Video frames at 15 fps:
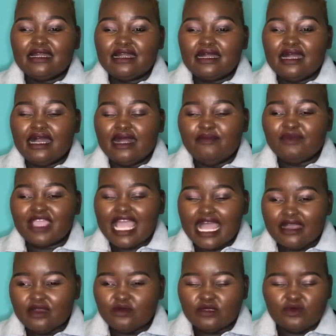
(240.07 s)

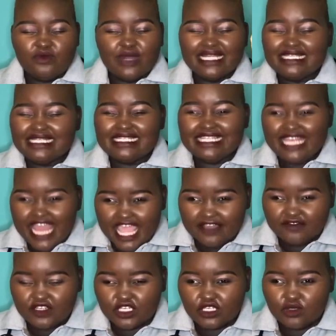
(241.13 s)
is
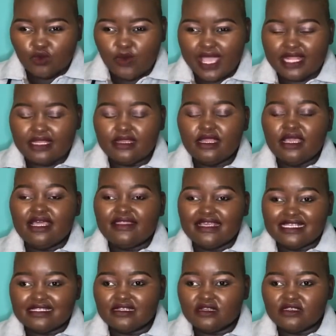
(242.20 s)
left when the
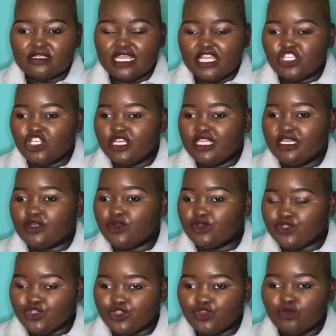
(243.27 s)
cells actually
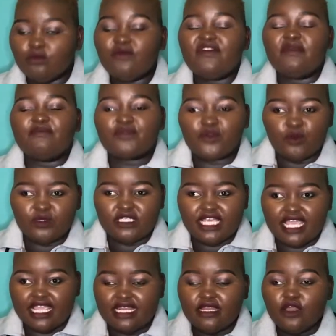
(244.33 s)
consume the
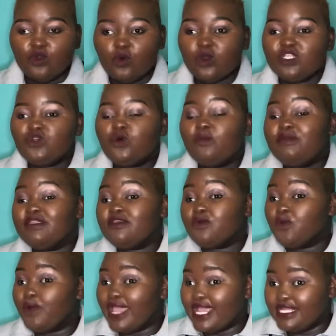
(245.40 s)
protein, which will be the
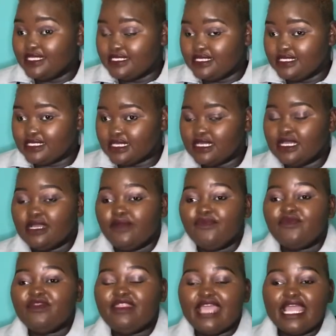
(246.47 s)
waste,
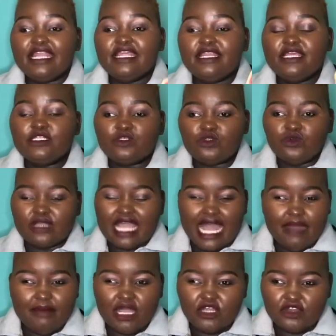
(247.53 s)
then it needs to come
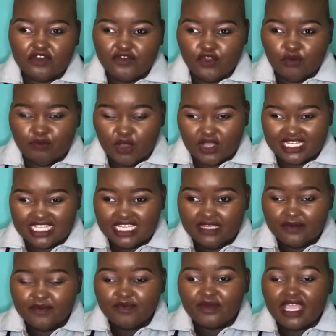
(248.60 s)
out of your body,
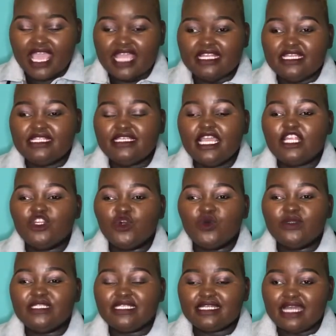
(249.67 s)
and it can
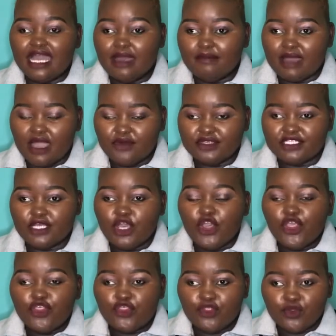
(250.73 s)
only come out
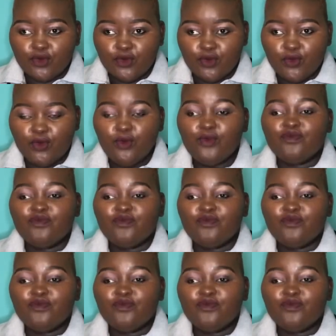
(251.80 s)
through